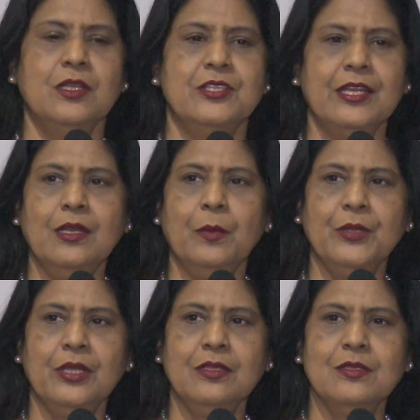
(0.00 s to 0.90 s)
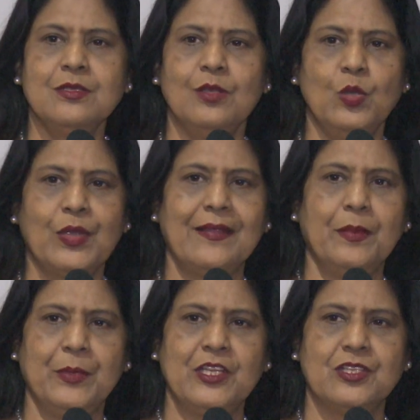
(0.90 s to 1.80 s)
General appearance, look at
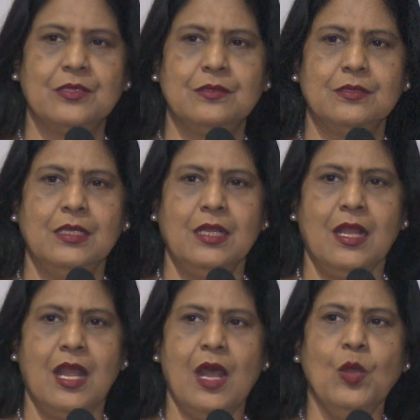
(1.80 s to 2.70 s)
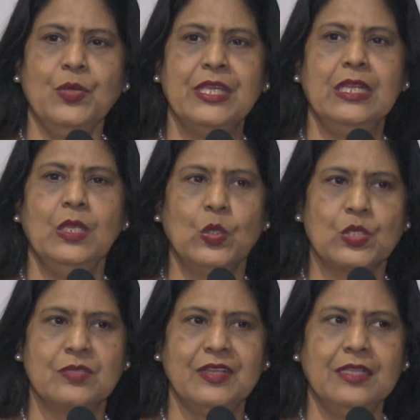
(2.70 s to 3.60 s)
the patient. How he
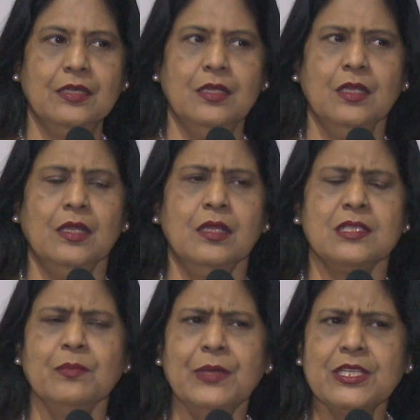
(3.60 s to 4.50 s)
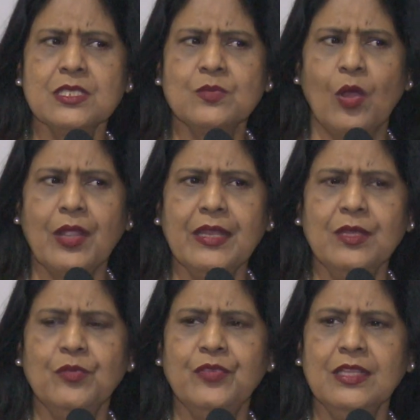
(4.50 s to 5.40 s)
looks, whether some patients walk in
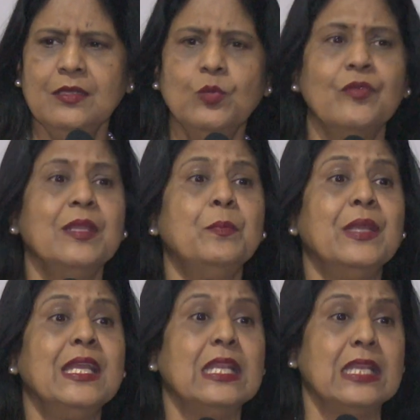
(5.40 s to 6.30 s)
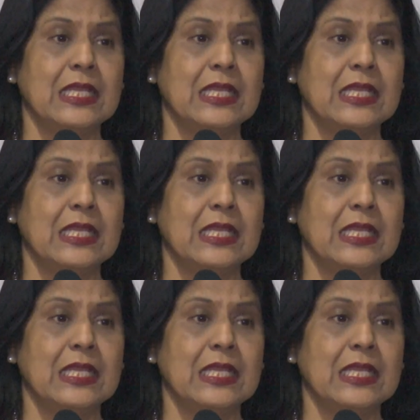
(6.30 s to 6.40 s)
and you feel they look very pale.